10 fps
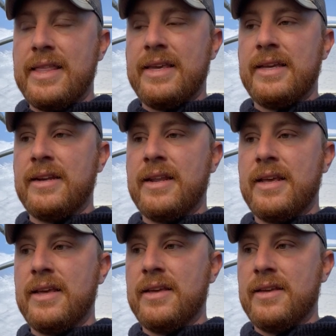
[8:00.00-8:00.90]
then
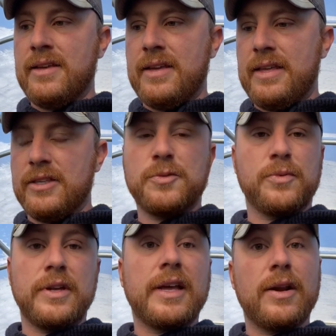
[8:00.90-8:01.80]
in the
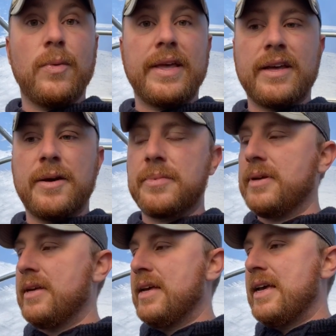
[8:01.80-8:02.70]
spring kind of wake up.
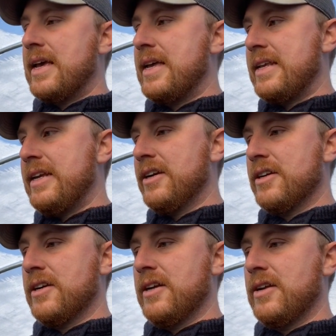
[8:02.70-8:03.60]
And
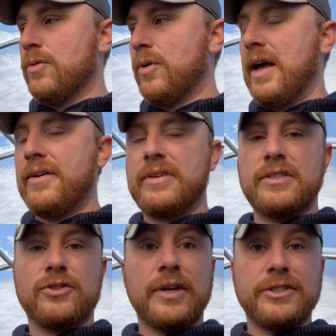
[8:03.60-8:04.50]
here we'll have
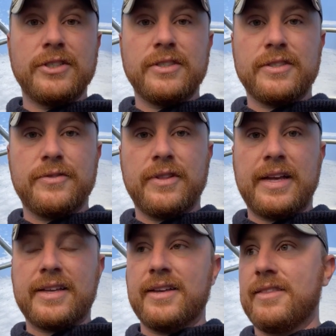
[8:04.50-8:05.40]
these stretches of
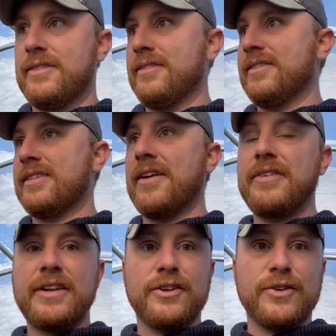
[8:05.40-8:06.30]
like a
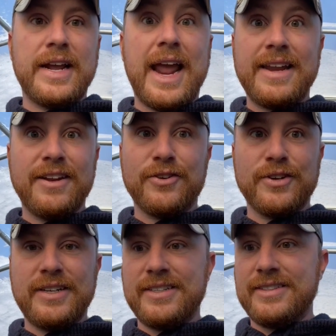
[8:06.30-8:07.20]
70-degree,
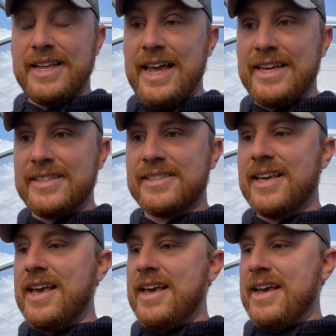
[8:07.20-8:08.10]
80-degree days,
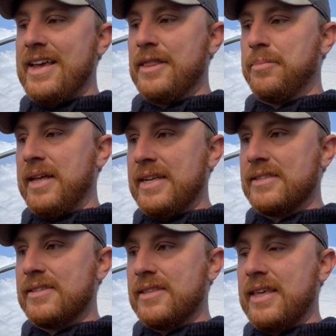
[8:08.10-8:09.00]
and the
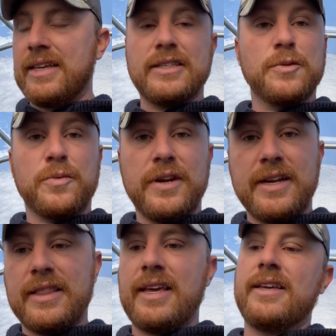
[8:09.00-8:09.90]
plants think it's
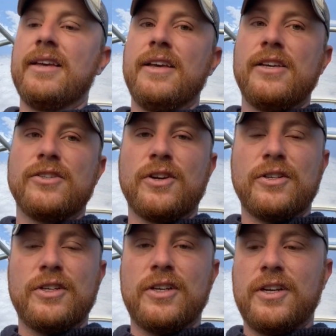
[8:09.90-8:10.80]
spring and they start
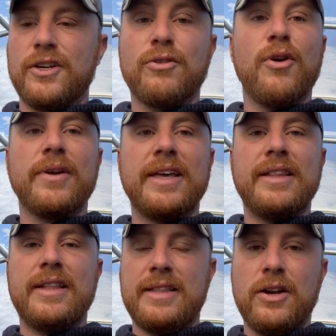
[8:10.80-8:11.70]
to grow
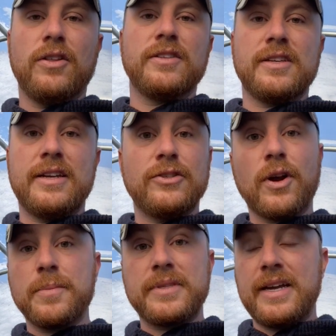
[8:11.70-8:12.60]
again, and then all of a sudden it
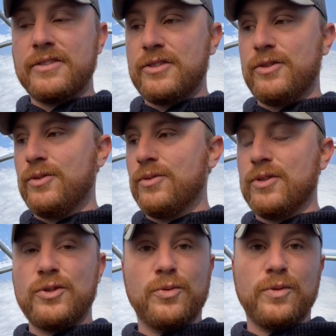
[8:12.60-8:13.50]
drops down to
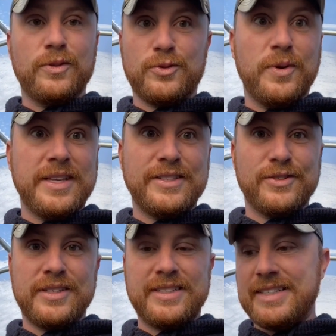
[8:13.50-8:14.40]
the 20s
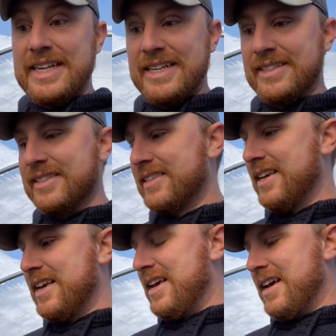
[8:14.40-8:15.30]
or the teens,
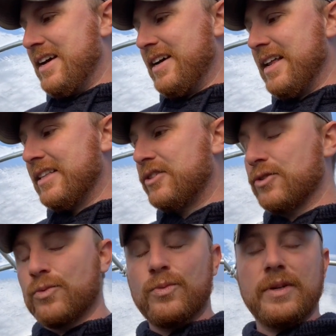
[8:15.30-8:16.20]
and it's
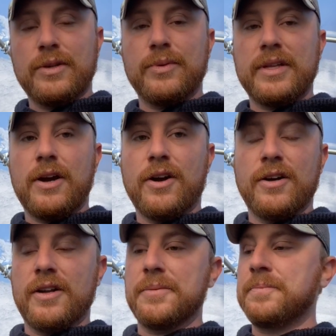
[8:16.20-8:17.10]
just really, really hard
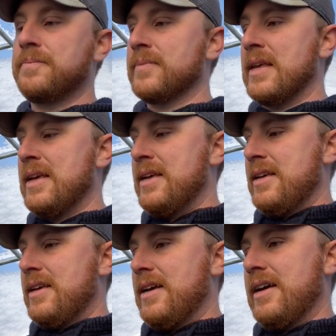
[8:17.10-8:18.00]
on them.
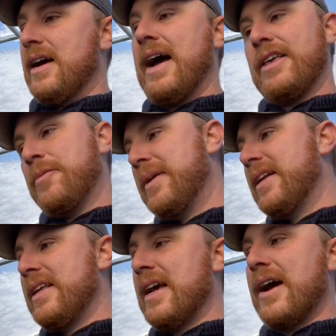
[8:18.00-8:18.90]
High
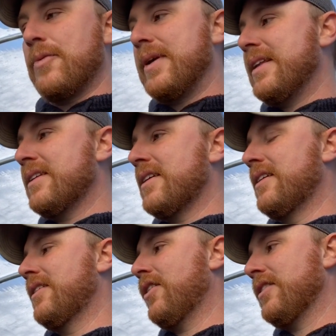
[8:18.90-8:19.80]
humidity, high wind,
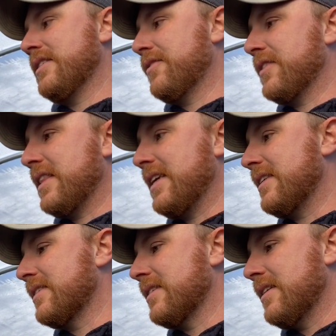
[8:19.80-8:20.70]
all these different
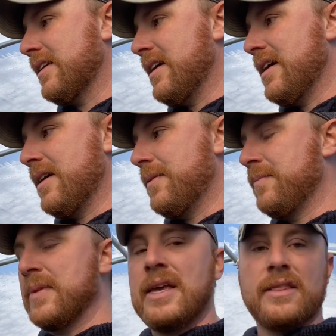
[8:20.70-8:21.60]
things.
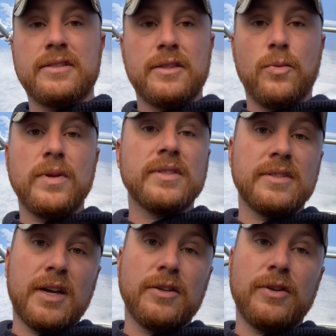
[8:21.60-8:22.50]
The ones in the
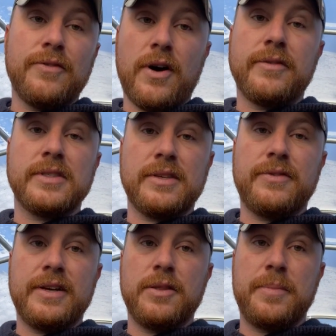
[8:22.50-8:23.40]
tunnel have obviously
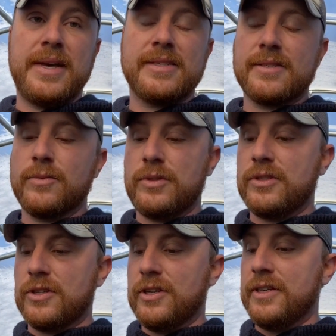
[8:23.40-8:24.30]
fared the best, which
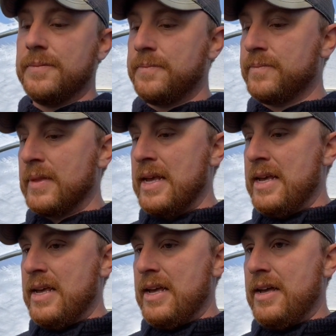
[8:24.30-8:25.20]
is good.
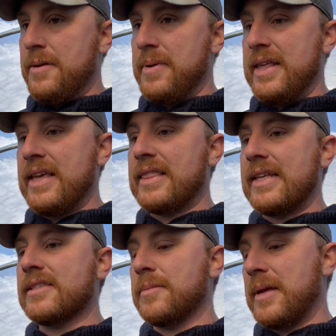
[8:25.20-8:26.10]
But I think
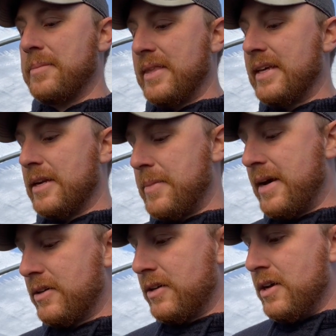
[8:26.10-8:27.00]
that's something I'm thinking
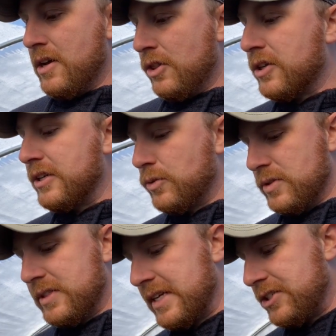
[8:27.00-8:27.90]
about looking
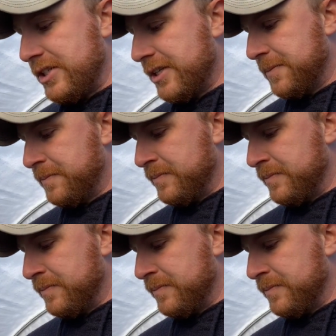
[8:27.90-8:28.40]
towards next year.